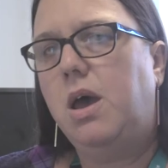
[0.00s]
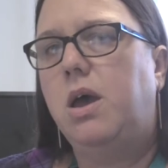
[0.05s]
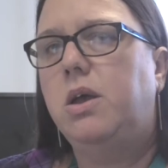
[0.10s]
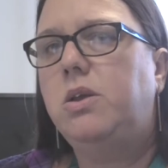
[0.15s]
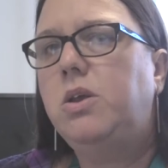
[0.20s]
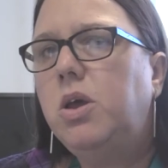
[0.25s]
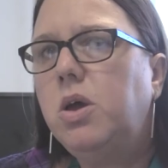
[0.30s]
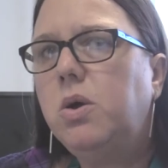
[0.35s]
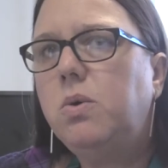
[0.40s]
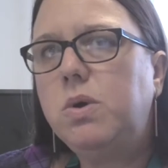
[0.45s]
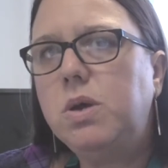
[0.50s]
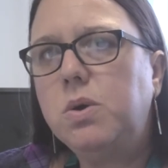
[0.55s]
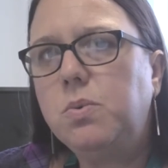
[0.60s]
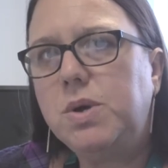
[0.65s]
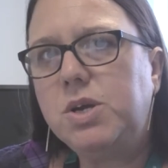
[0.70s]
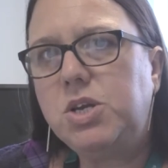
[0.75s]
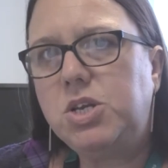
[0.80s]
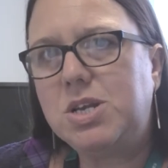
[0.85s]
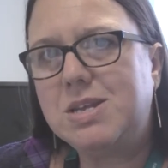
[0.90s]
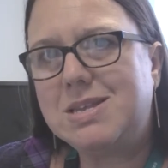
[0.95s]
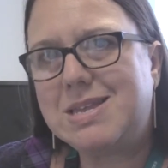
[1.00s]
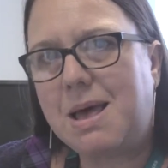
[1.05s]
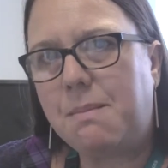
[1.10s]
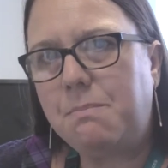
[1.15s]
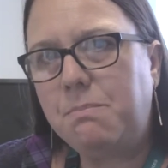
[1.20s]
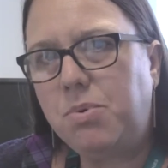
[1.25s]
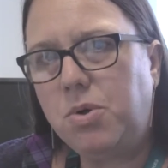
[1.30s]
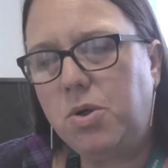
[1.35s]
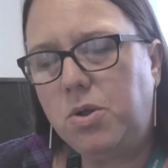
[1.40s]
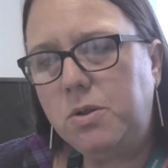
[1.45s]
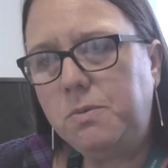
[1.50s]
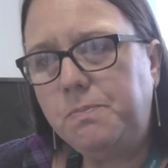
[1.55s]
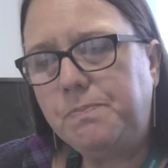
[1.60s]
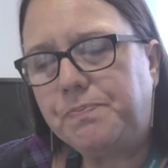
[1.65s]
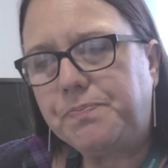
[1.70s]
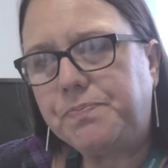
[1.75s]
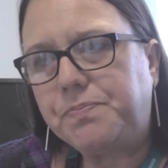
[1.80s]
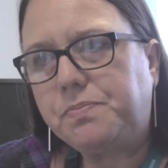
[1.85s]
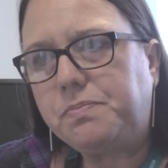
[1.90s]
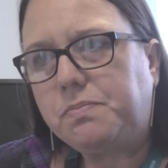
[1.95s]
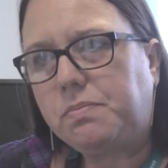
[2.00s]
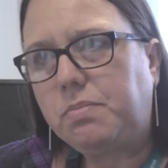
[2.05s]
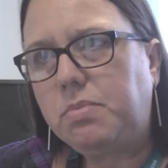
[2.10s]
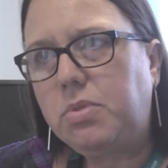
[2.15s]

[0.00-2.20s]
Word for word: and who you wish to sample.